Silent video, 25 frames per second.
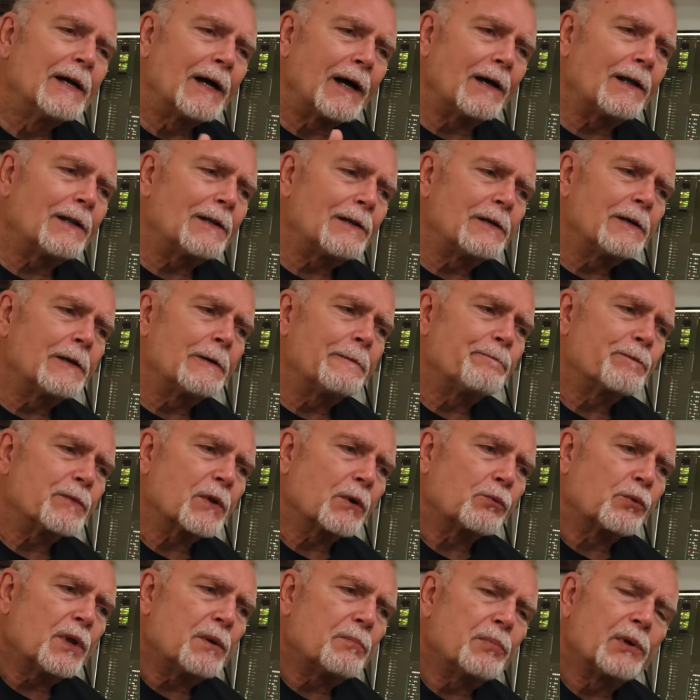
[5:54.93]
I'll um,
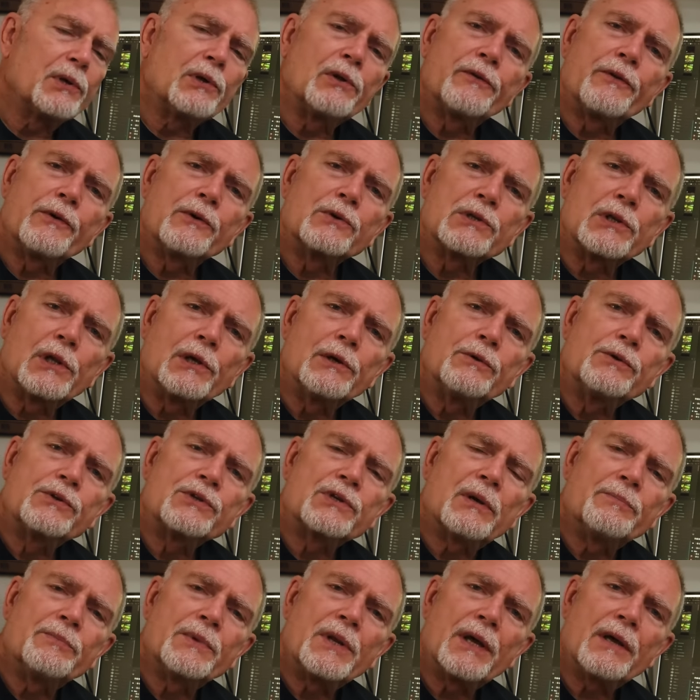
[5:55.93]
rebuild those loads
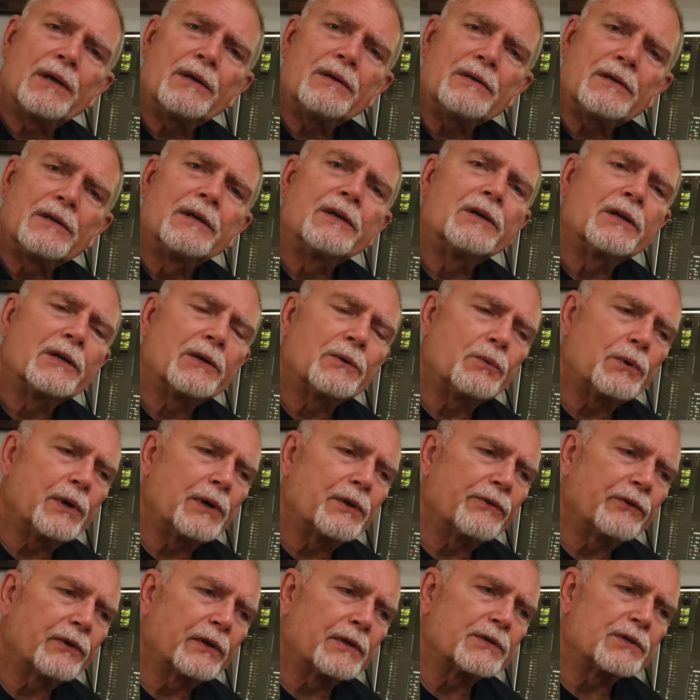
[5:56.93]
someday
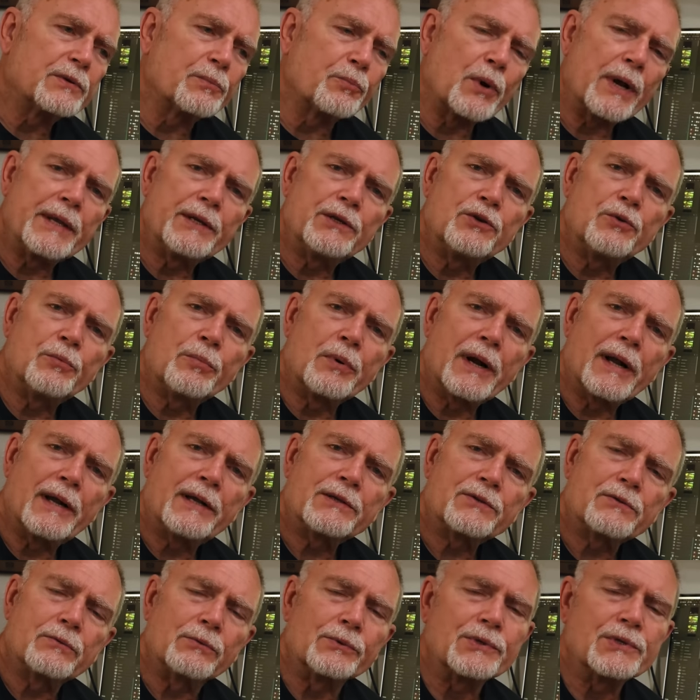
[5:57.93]
with uh, some brand new
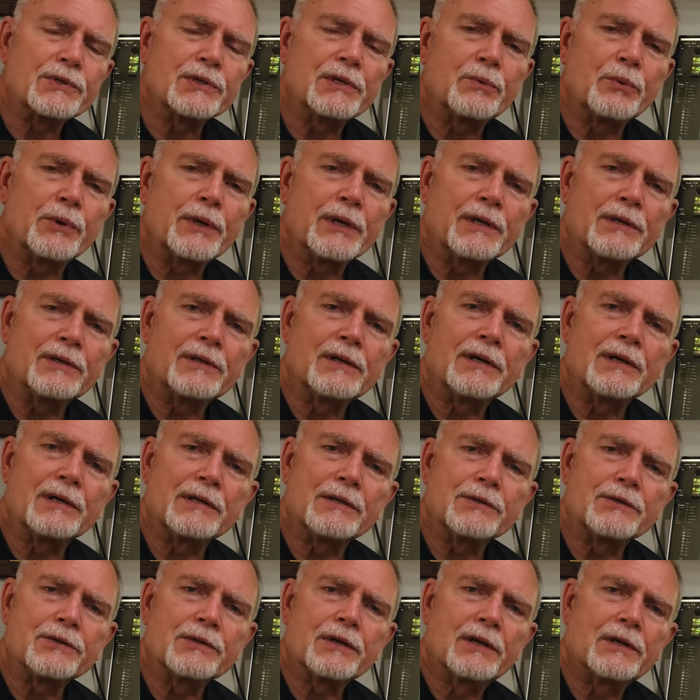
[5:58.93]
brass. We'll see what it
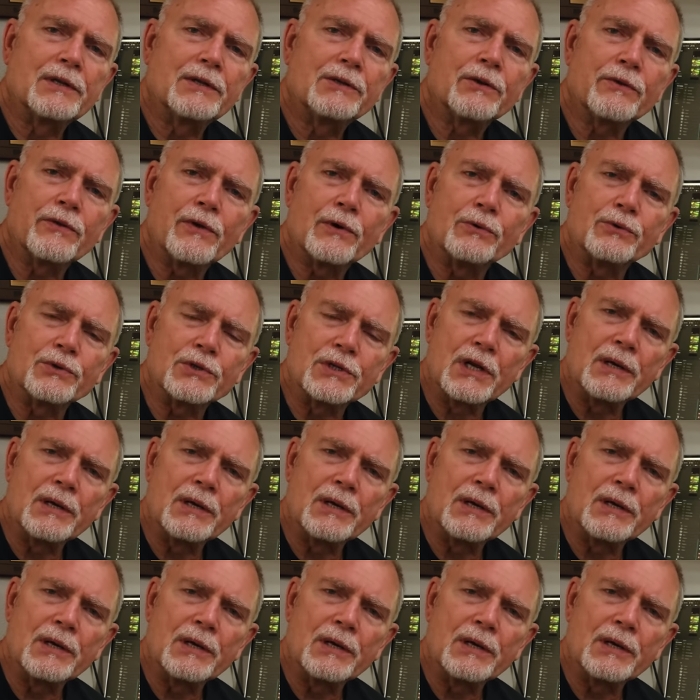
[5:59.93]
does to those